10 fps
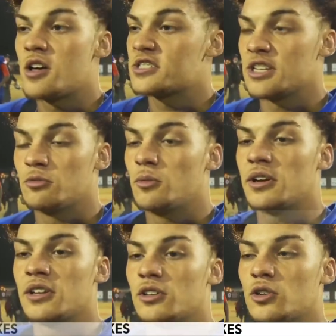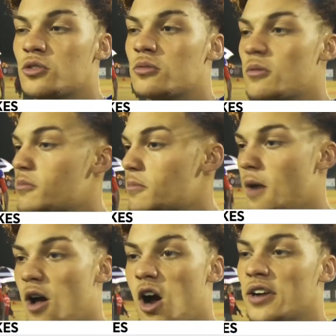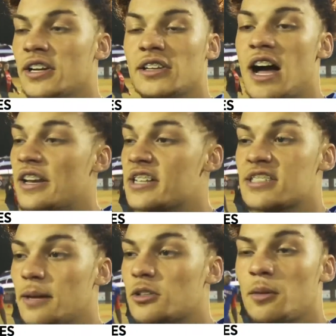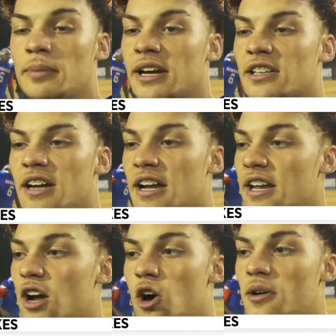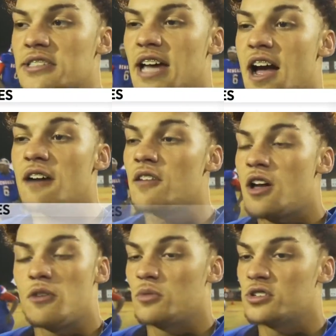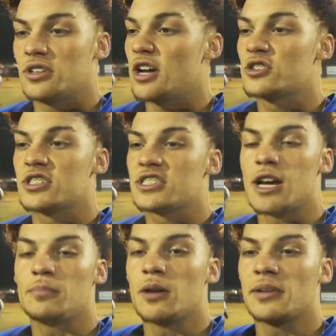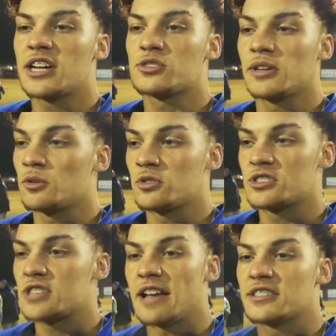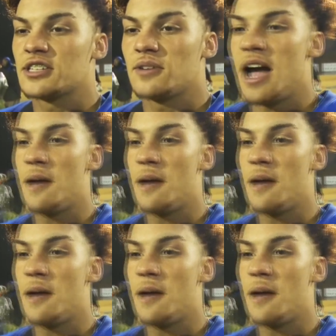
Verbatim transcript: see what we can do. Our D-line, they stepped up big tonight. They always have. But they'll just step up next week, and we'll we'll just have to see what